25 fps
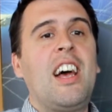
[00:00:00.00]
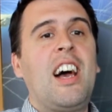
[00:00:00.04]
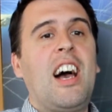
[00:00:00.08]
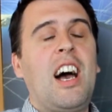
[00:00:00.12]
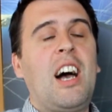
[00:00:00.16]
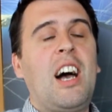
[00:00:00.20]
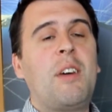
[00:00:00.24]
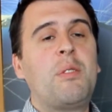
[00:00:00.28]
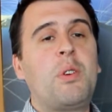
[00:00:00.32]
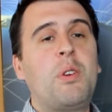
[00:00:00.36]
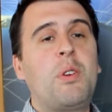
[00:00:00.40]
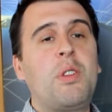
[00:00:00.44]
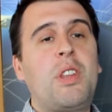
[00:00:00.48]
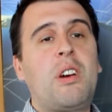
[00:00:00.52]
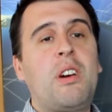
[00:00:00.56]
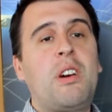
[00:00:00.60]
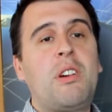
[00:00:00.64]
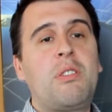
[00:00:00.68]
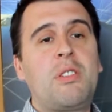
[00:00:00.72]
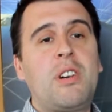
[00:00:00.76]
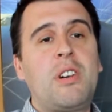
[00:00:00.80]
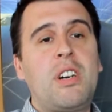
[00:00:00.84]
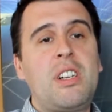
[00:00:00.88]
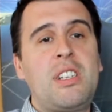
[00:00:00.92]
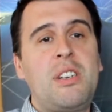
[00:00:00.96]
although
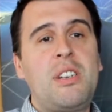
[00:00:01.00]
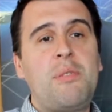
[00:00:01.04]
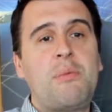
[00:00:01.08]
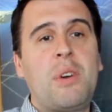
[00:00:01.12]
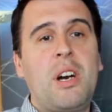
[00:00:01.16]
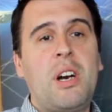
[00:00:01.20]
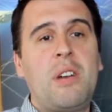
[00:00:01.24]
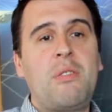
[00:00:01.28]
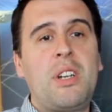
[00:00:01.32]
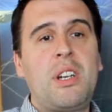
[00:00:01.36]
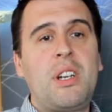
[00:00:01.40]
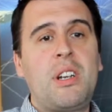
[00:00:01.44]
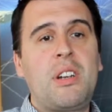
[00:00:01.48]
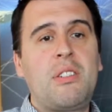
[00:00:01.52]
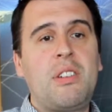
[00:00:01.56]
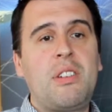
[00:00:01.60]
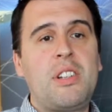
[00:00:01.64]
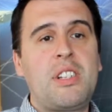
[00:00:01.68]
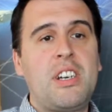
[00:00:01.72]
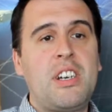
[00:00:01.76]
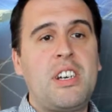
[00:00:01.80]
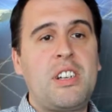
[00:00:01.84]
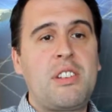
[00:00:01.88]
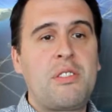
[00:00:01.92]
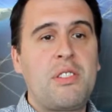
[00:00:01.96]
I've worked in biomedical
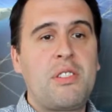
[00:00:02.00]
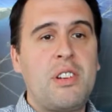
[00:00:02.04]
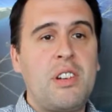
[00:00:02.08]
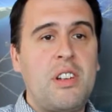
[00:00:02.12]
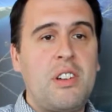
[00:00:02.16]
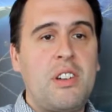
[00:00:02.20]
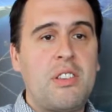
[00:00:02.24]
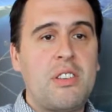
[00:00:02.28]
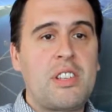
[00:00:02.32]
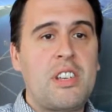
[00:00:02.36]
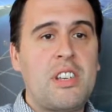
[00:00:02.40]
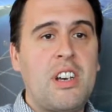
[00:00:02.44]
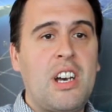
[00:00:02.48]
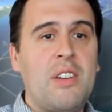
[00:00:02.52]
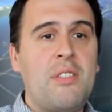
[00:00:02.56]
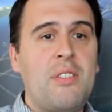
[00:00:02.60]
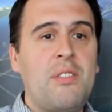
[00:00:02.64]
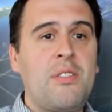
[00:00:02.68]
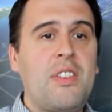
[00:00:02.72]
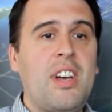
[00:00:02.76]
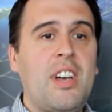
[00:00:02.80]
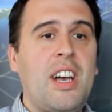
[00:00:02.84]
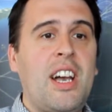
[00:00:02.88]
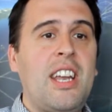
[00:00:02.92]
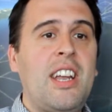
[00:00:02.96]
research for a long time.
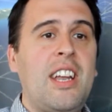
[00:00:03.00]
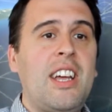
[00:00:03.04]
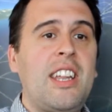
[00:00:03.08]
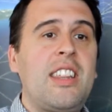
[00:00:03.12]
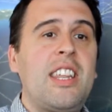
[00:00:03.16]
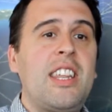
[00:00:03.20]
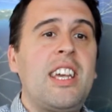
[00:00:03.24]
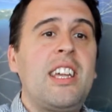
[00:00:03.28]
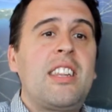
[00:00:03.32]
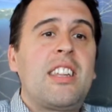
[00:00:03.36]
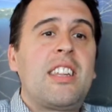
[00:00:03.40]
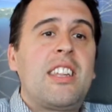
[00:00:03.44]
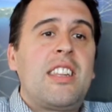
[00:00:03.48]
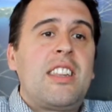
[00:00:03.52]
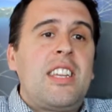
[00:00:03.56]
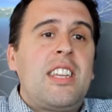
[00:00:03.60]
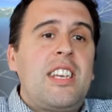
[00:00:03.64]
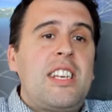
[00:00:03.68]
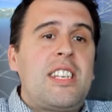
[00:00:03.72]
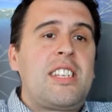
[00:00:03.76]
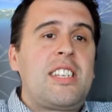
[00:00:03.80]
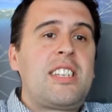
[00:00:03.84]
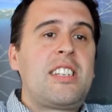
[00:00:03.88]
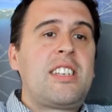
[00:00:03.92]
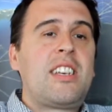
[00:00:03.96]
And I think that
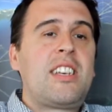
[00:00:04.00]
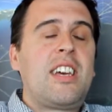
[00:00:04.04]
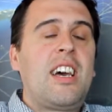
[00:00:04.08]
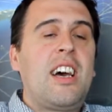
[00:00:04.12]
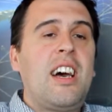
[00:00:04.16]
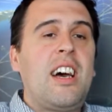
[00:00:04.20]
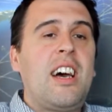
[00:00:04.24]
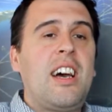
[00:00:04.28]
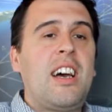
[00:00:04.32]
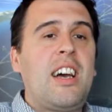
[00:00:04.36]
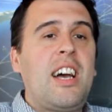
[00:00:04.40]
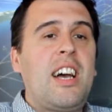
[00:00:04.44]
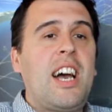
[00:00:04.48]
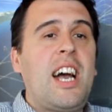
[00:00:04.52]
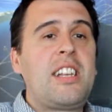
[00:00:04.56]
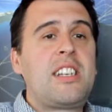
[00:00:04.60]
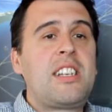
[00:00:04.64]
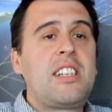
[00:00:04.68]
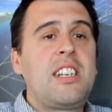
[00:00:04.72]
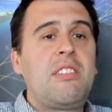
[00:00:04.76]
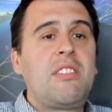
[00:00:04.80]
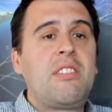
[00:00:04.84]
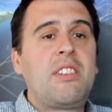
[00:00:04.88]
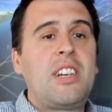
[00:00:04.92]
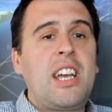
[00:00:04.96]
this
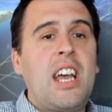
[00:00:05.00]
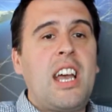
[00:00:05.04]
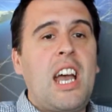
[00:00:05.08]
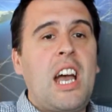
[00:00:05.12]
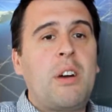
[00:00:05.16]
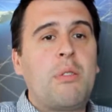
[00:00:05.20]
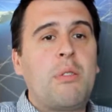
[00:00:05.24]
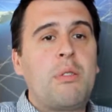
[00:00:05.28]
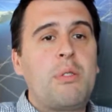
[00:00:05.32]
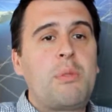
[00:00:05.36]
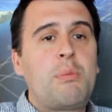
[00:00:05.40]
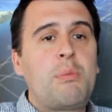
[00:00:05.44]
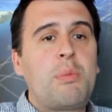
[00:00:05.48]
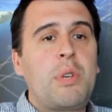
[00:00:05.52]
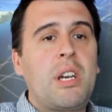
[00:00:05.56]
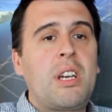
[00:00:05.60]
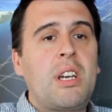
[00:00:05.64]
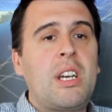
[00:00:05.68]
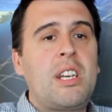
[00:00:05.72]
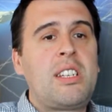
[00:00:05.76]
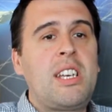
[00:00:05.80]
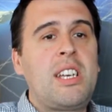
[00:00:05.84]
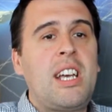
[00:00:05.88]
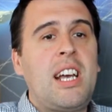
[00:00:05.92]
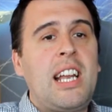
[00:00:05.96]
actually really helps
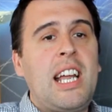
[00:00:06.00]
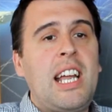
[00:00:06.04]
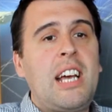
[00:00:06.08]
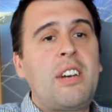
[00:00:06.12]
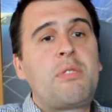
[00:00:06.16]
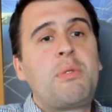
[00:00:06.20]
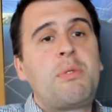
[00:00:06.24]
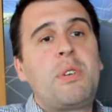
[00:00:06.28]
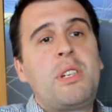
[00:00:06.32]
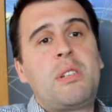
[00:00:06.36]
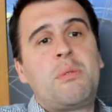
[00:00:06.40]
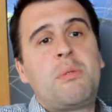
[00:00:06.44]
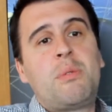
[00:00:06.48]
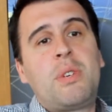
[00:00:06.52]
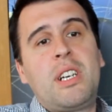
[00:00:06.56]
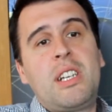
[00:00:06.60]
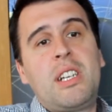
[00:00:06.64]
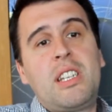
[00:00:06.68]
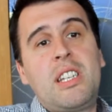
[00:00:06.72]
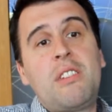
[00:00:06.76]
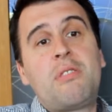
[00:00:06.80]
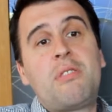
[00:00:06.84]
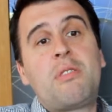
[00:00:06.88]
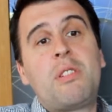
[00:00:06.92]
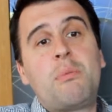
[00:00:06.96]
because it allows me to bring a
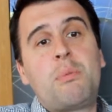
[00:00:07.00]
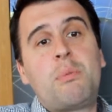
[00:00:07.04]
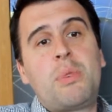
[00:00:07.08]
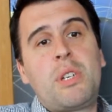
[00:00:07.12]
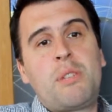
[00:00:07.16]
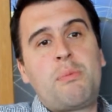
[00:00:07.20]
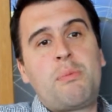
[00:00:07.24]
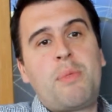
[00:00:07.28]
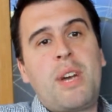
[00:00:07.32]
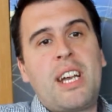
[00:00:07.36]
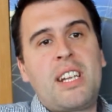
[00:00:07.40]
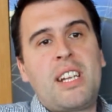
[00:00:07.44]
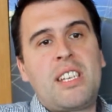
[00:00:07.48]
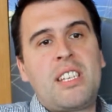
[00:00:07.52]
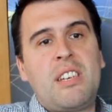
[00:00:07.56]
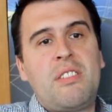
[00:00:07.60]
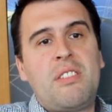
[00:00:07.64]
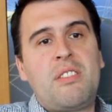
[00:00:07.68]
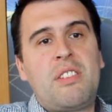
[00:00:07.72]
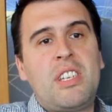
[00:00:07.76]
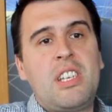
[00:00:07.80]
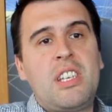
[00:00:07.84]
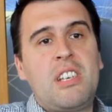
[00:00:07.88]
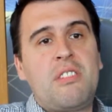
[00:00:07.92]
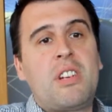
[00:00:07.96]
different
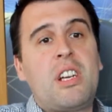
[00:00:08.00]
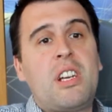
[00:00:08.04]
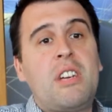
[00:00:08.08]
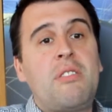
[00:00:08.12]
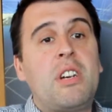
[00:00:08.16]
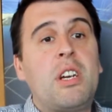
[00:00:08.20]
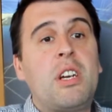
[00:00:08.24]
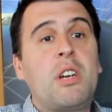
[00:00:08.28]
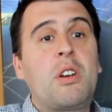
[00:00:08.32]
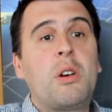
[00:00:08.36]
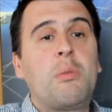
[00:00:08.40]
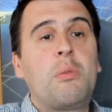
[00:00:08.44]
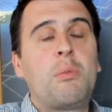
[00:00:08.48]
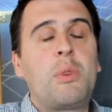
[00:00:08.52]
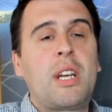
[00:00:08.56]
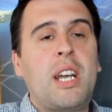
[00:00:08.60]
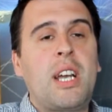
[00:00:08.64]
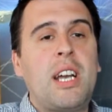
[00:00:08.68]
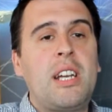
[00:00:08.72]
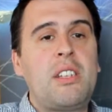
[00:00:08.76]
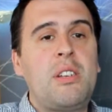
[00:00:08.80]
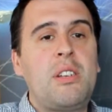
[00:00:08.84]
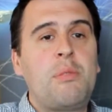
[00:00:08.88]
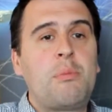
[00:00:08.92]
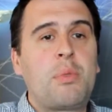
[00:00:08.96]
perspective to these very, very
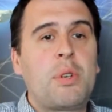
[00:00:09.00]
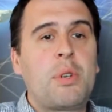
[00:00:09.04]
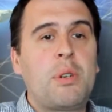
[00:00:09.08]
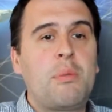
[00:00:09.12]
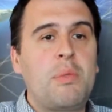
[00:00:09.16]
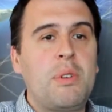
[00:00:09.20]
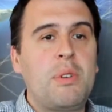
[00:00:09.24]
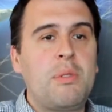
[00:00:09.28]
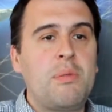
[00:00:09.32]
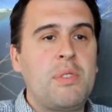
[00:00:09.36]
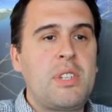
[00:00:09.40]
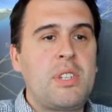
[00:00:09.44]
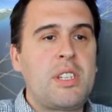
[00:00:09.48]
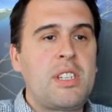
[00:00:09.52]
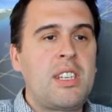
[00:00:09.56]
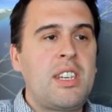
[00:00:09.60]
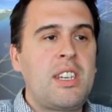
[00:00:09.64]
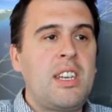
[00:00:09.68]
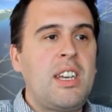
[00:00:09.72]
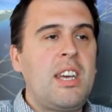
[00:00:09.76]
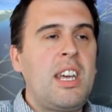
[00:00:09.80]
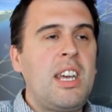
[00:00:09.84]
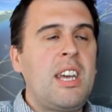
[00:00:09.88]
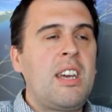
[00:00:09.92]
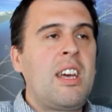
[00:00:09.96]
complicated problems.
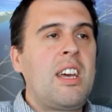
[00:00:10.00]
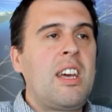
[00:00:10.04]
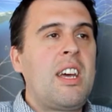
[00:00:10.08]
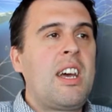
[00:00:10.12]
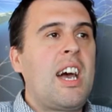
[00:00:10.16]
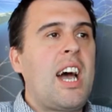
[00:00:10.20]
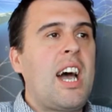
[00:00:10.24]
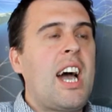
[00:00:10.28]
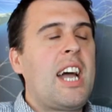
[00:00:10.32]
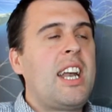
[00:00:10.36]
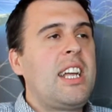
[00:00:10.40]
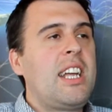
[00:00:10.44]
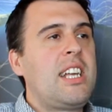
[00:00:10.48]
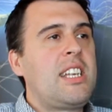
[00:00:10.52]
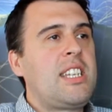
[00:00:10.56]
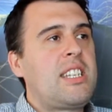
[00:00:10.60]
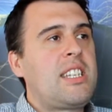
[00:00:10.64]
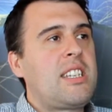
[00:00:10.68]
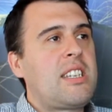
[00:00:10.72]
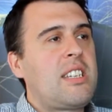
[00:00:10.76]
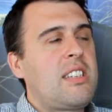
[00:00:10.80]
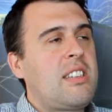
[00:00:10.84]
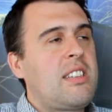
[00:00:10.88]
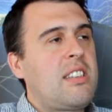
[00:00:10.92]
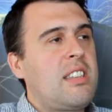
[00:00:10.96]
And
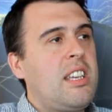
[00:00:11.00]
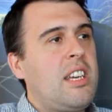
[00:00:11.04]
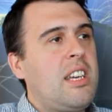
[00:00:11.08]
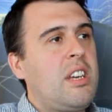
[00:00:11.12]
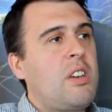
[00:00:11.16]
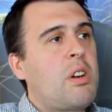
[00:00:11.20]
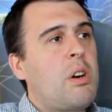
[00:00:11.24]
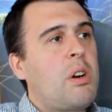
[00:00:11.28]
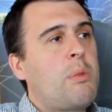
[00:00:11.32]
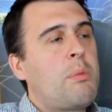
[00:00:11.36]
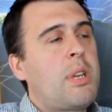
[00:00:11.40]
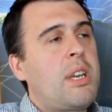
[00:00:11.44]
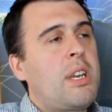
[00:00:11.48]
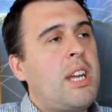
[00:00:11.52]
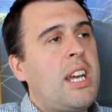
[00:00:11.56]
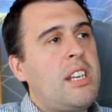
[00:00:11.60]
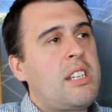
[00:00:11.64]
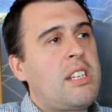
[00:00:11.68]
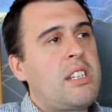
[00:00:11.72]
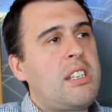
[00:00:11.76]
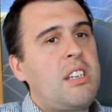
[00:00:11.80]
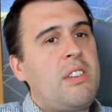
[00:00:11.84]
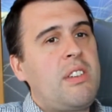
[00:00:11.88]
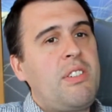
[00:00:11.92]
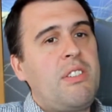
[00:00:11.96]
it's the
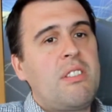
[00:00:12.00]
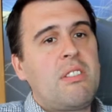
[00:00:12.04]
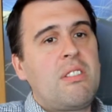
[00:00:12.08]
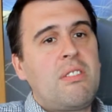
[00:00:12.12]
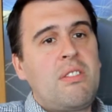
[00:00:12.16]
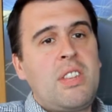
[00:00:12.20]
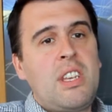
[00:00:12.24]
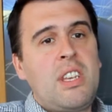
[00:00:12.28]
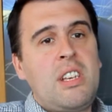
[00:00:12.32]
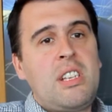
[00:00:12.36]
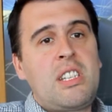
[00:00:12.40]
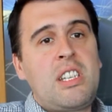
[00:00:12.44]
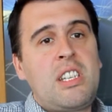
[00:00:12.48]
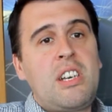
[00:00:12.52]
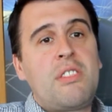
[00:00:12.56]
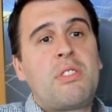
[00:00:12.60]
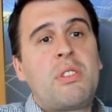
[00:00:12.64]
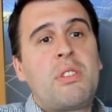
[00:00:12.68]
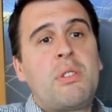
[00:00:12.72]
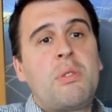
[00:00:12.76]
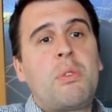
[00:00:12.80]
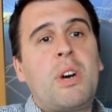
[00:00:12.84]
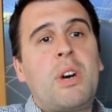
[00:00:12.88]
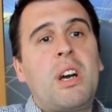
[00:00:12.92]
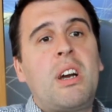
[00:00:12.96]
combination of these
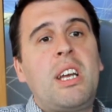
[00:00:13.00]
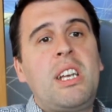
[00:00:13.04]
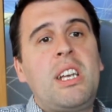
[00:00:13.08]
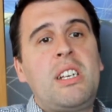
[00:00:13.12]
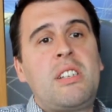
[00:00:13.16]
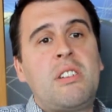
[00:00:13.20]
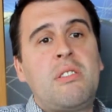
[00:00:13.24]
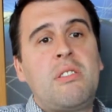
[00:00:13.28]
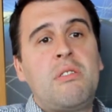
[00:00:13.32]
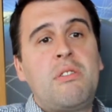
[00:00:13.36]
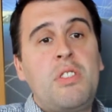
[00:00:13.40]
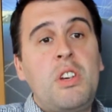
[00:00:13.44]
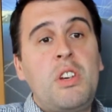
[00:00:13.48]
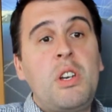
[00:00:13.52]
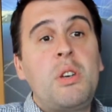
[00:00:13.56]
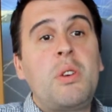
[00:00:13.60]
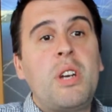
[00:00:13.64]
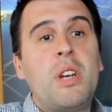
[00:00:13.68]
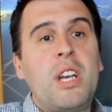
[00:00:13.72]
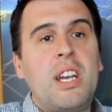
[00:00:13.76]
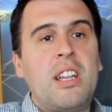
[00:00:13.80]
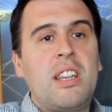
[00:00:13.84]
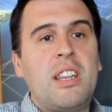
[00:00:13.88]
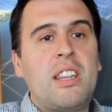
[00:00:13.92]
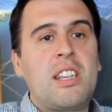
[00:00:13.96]
different ways of
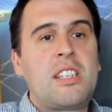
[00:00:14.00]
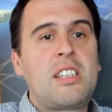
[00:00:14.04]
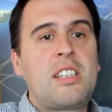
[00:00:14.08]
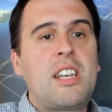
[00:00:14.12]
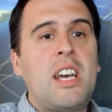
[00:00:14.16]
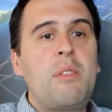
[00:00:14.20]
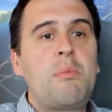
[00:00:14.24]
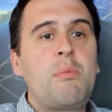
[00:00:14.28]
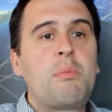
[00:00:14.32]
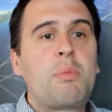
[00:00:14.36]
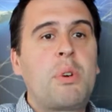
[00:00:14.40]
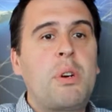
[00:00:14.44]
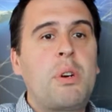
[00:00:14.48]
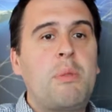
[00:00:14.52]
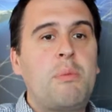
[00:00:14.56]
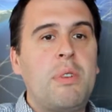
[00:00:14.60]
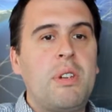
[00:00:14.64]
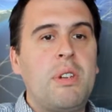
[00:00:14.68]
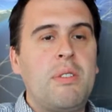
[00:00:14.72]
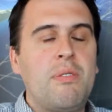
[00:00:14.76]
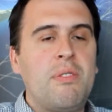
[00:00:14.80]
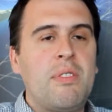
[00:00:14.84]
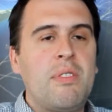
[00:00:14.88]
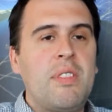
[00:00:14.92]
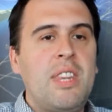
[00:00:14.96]
viewing the same
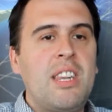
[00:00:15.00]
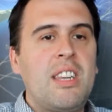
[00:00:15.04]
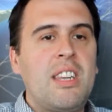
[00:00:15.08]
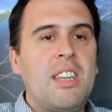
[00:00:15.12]
problem